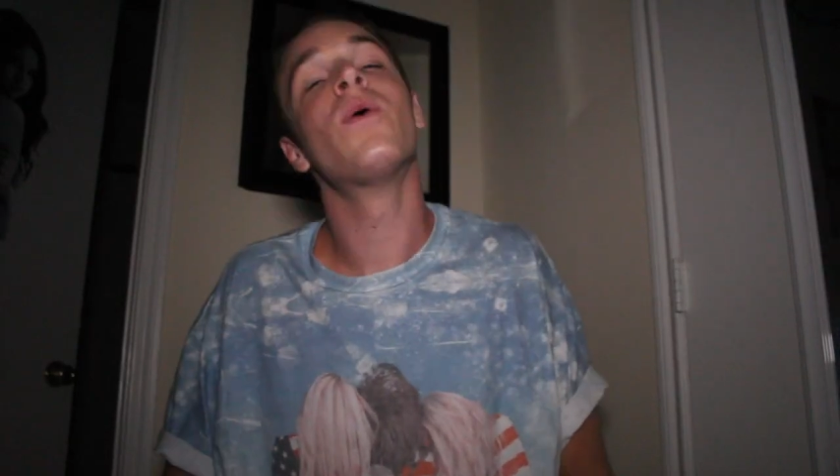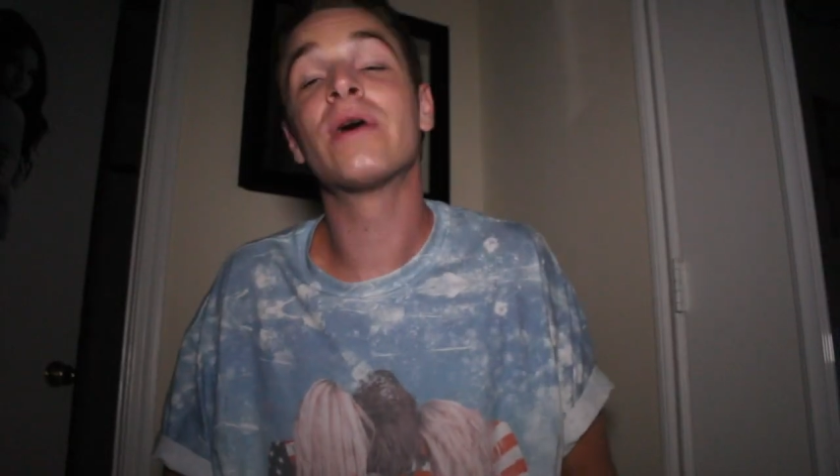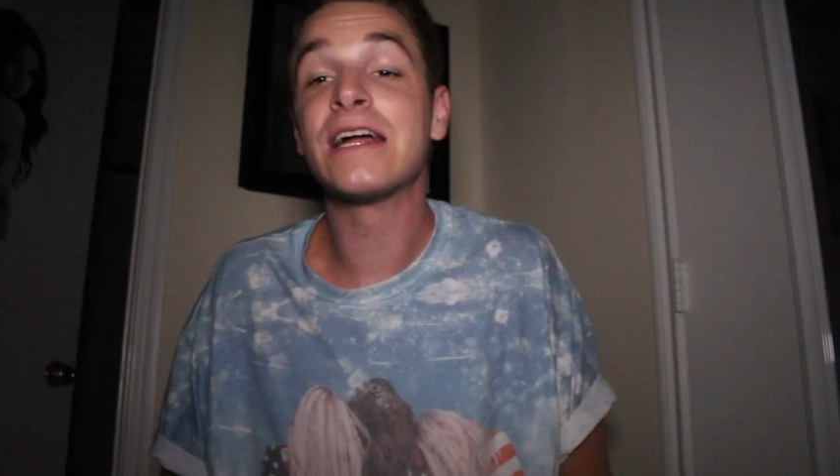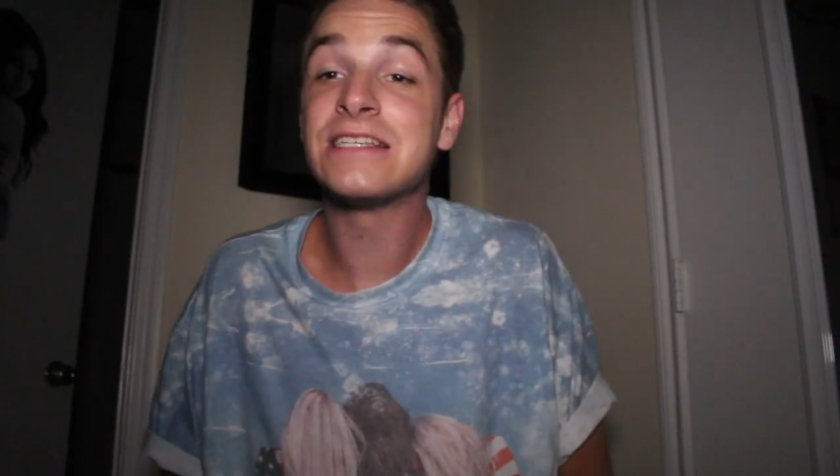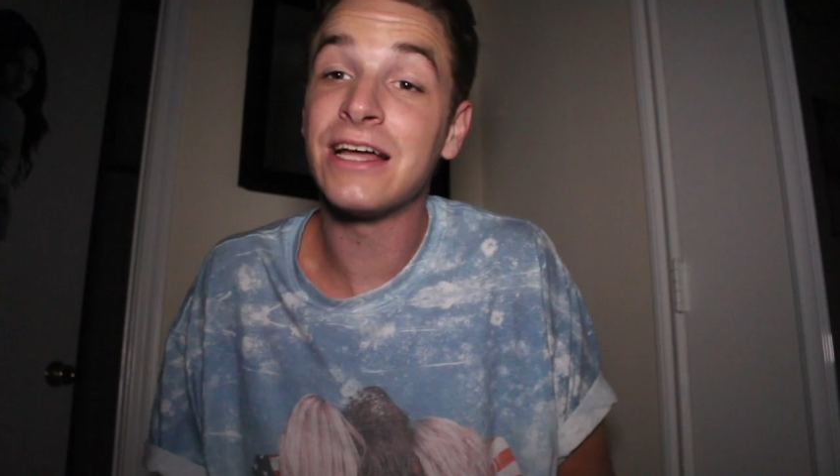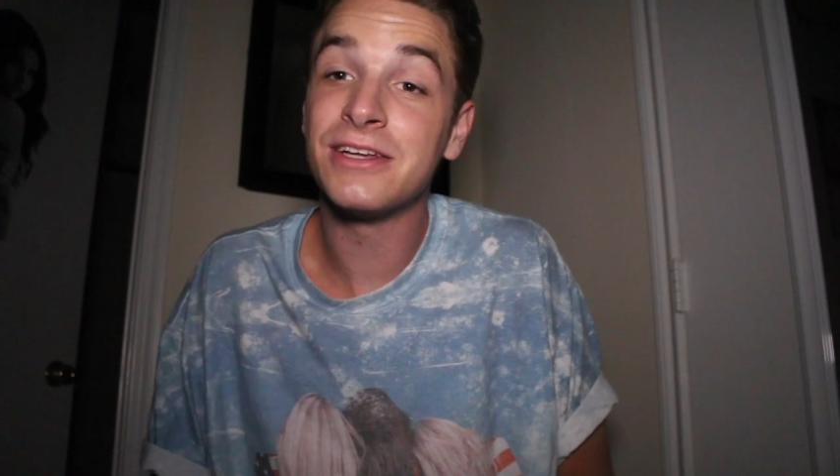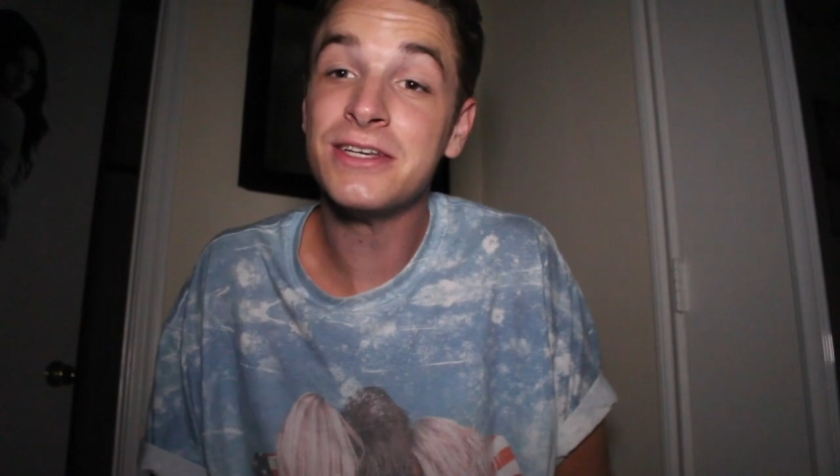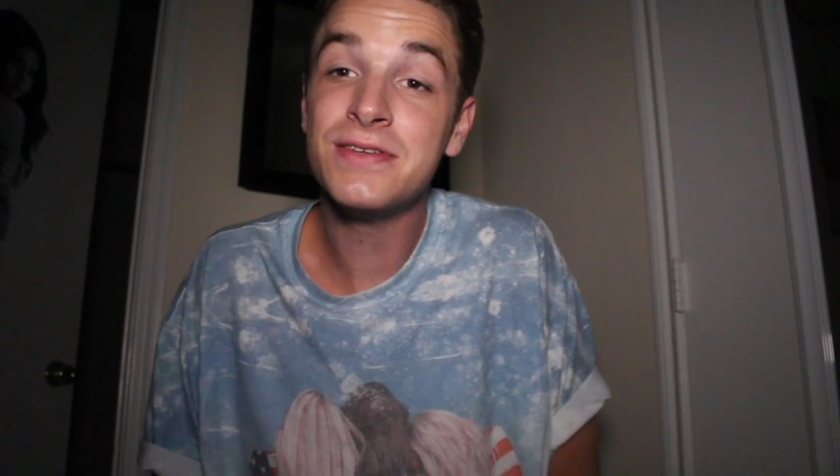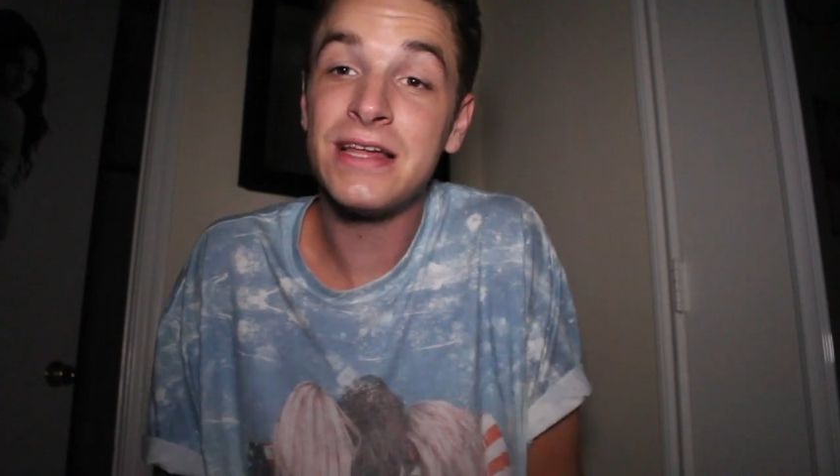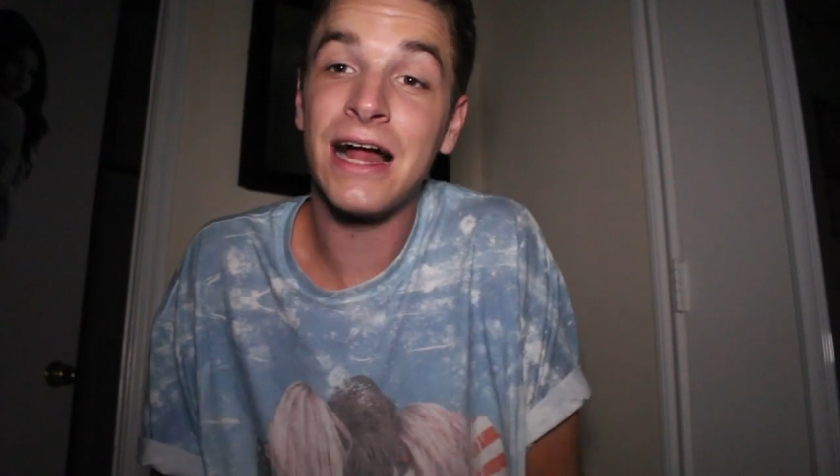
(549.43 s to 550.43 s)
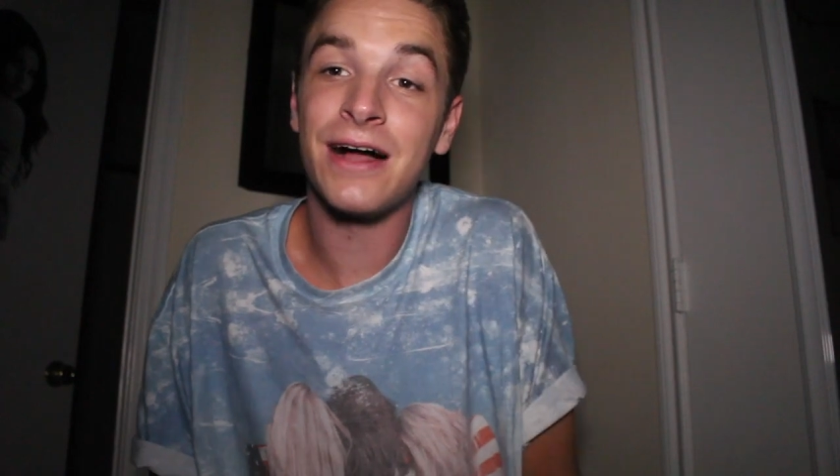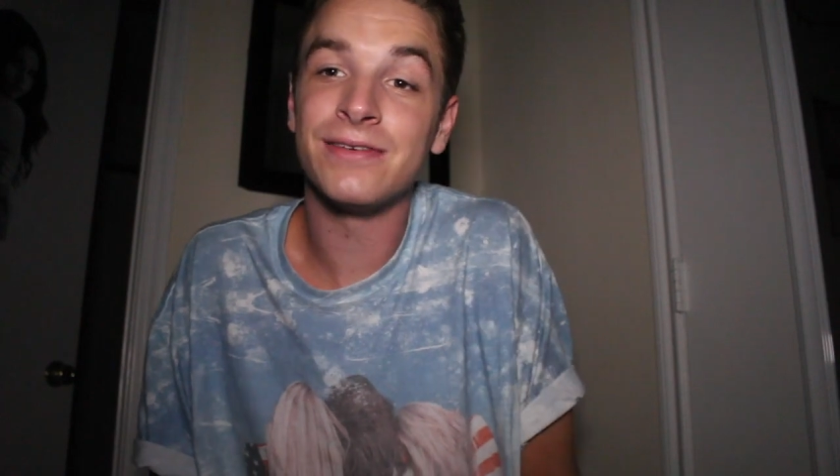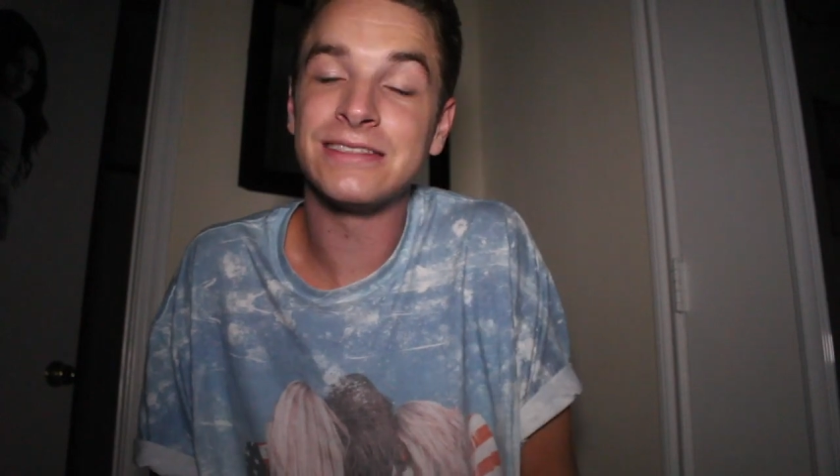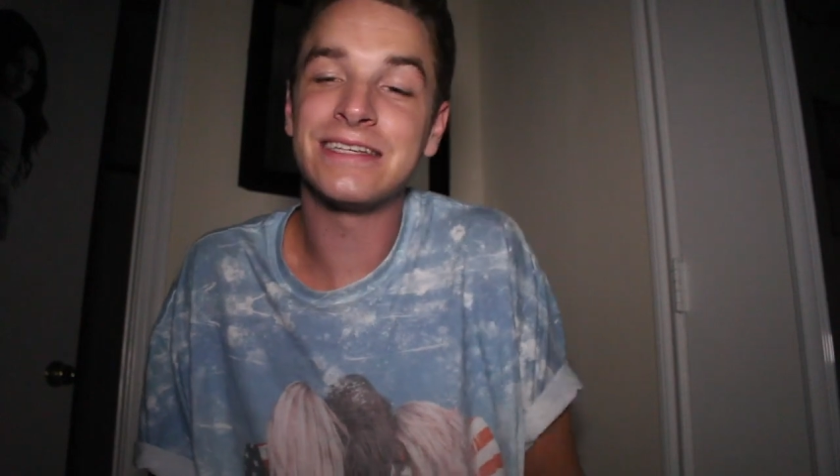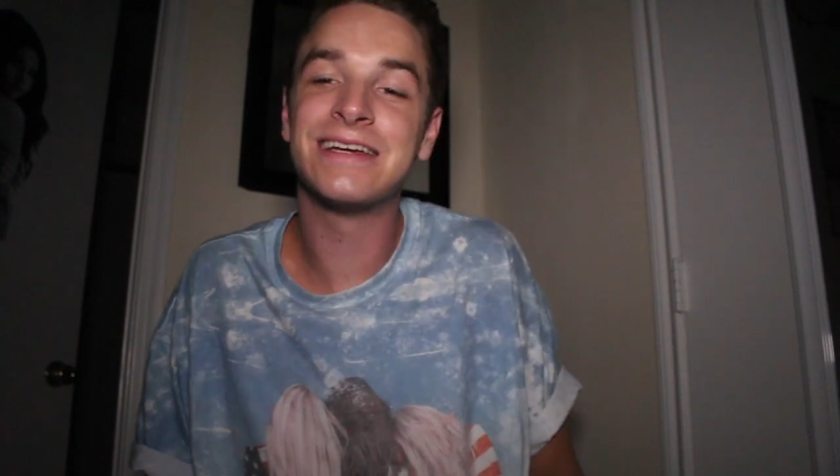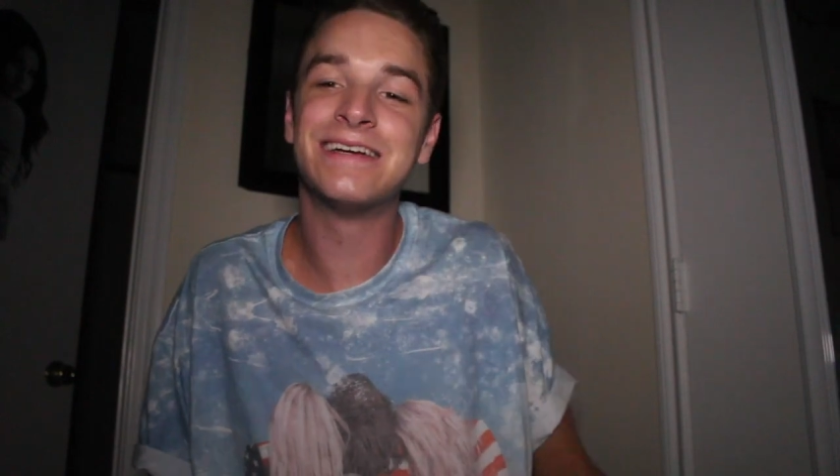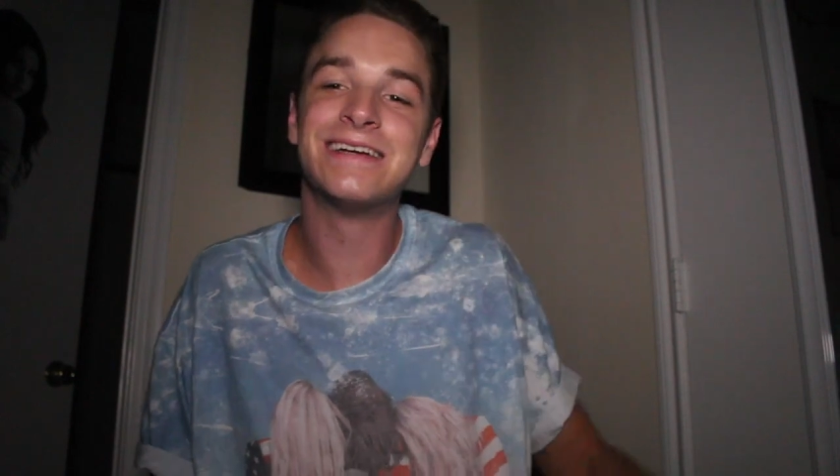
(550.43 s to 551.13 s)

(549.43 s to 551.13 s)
When I tell you that I was.